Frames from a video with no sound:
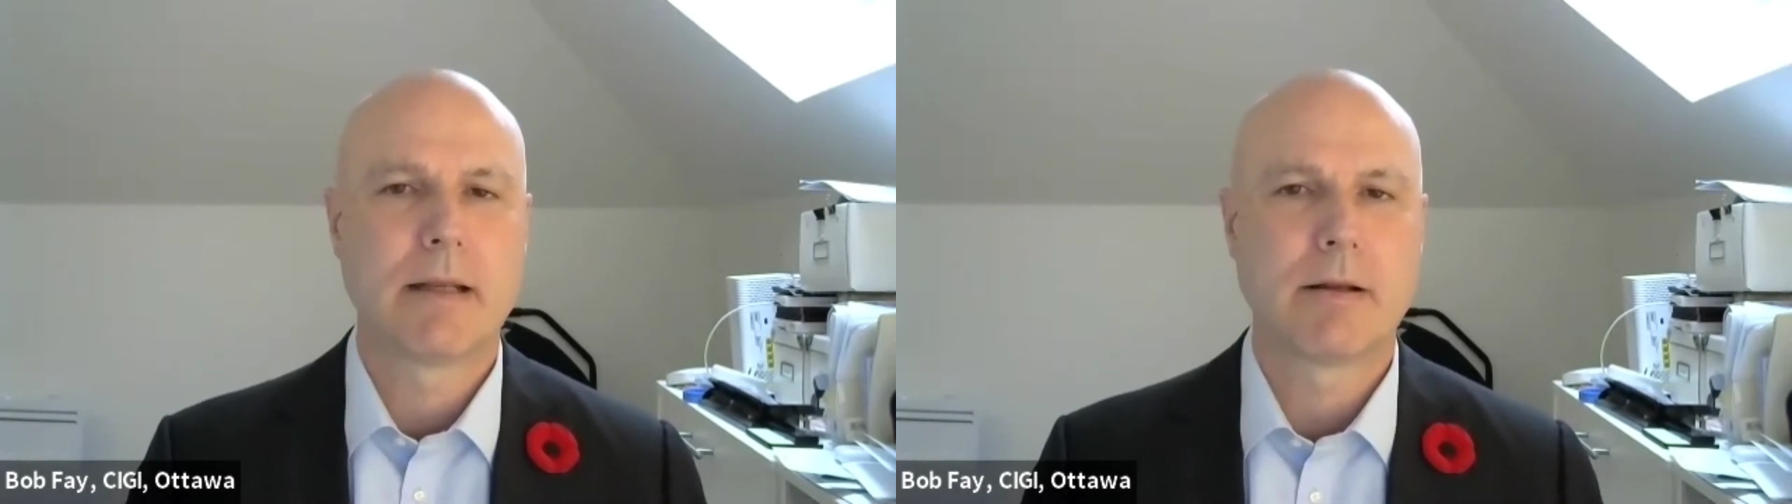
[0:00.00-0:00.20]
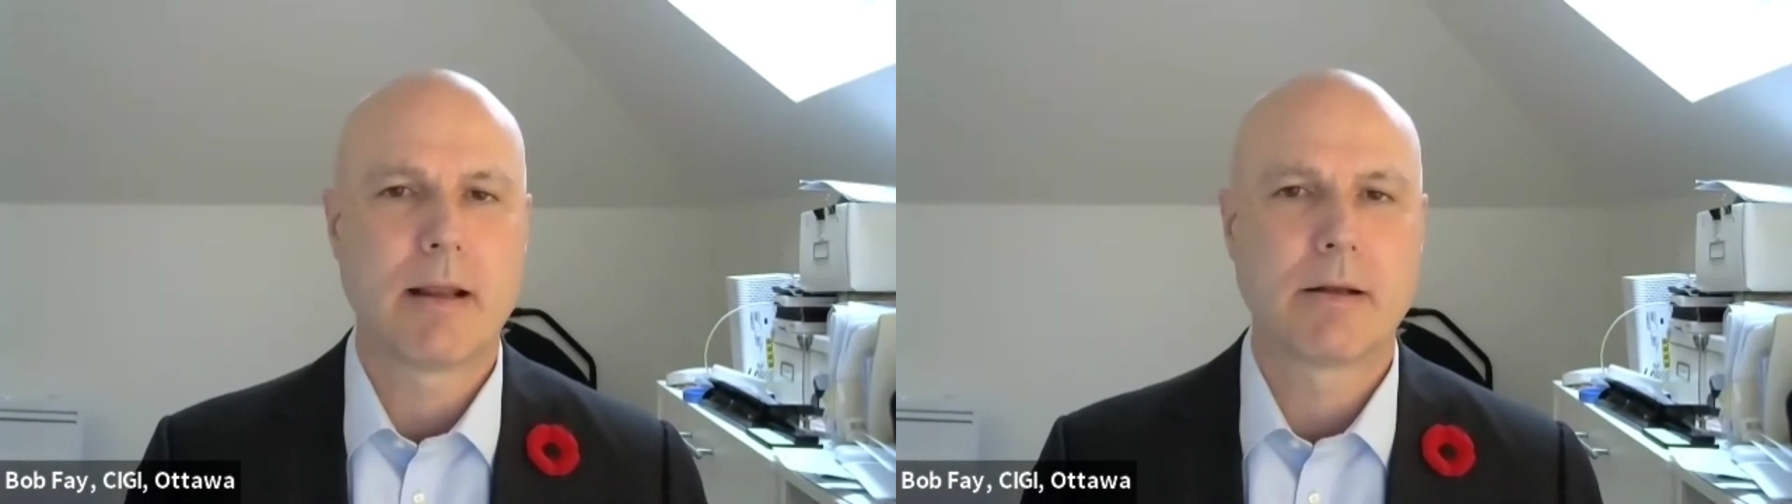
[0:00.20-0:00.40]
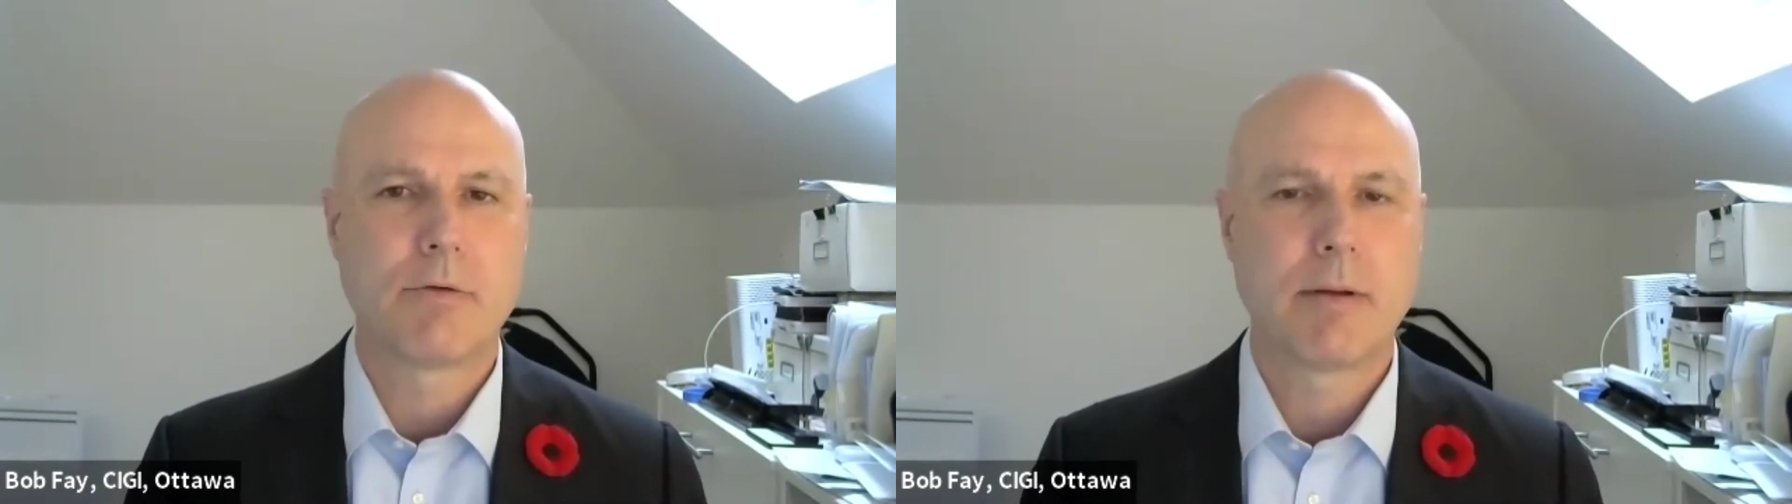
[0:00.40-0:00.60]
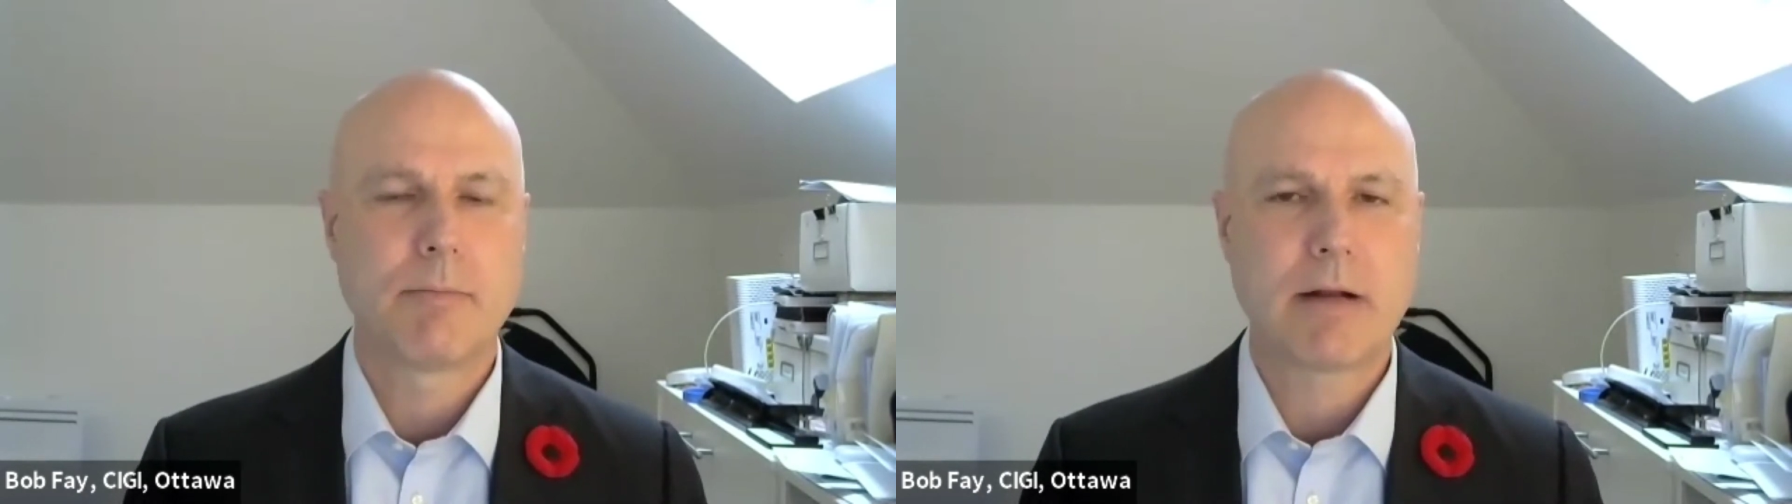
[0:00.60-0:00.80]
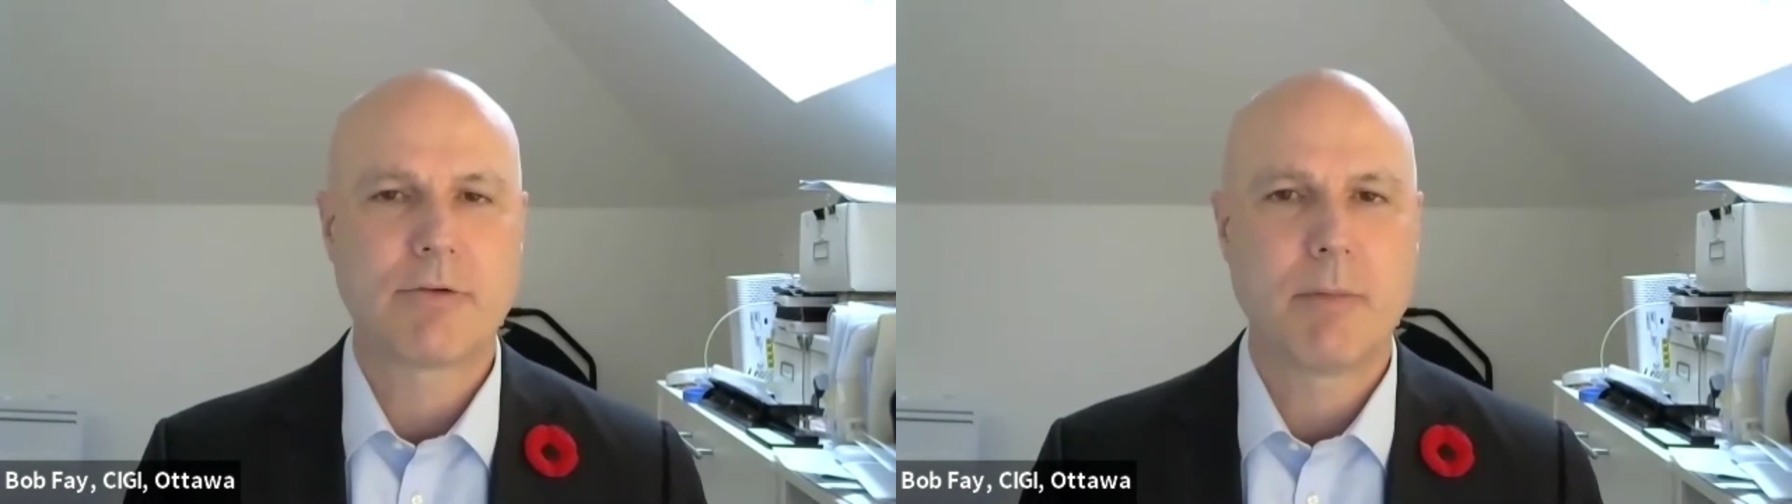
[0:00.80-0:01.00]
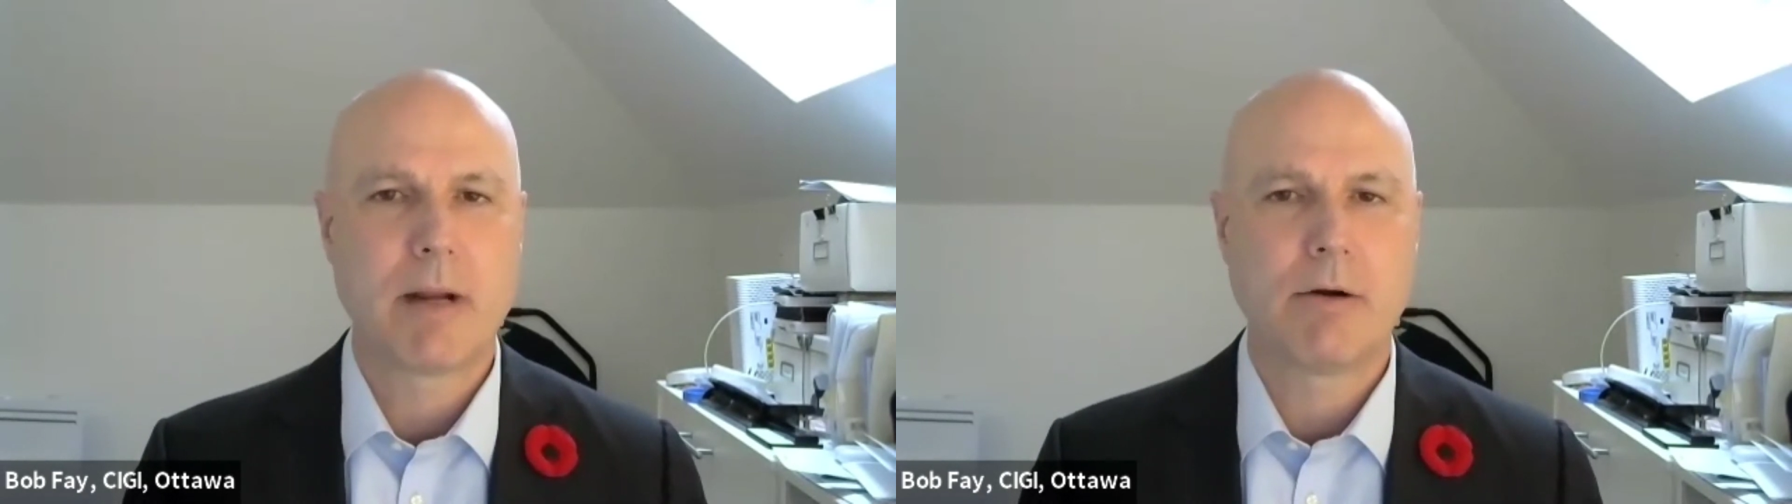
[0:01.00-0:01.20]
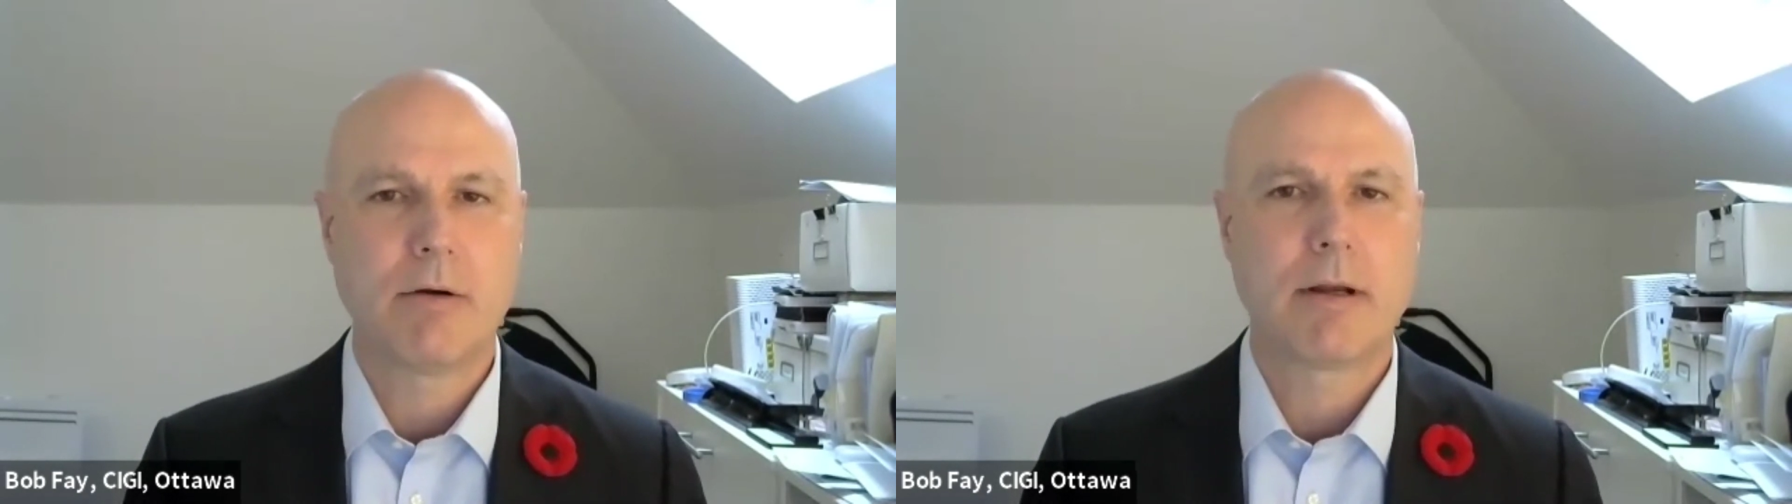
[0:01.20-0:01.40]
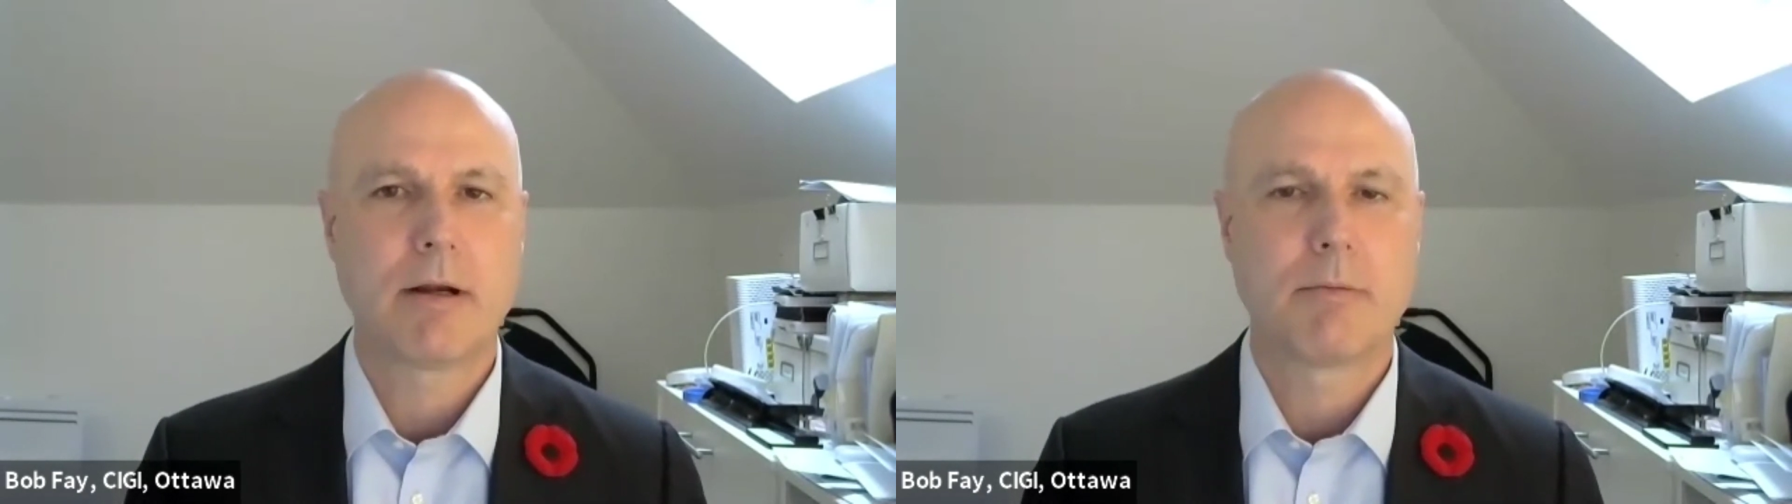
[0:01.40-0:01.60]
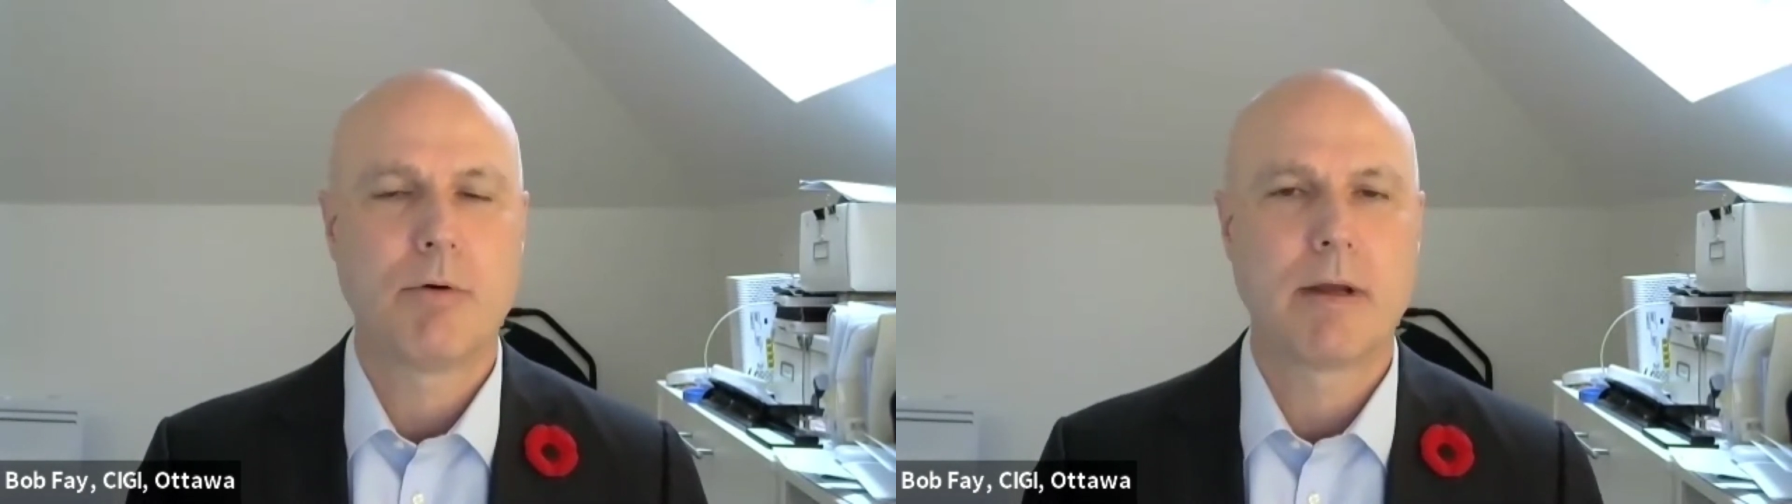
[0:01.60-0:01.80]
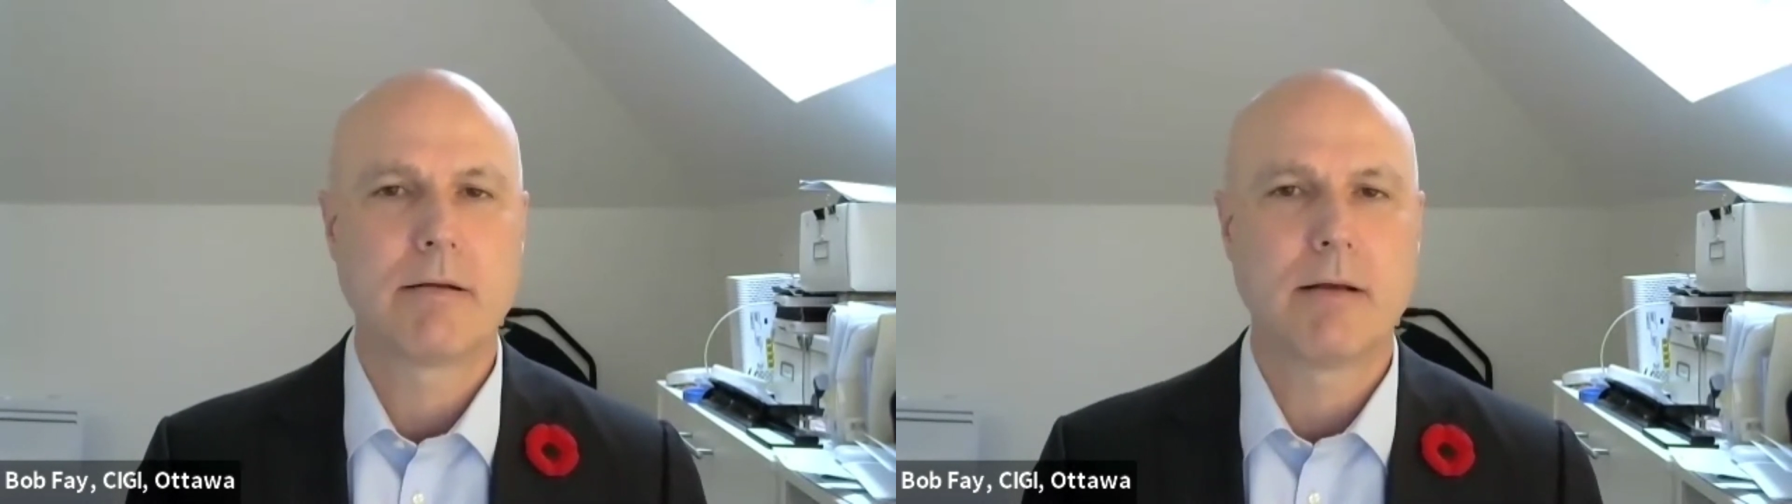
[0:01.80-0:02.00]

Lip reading: in going back to my earlier point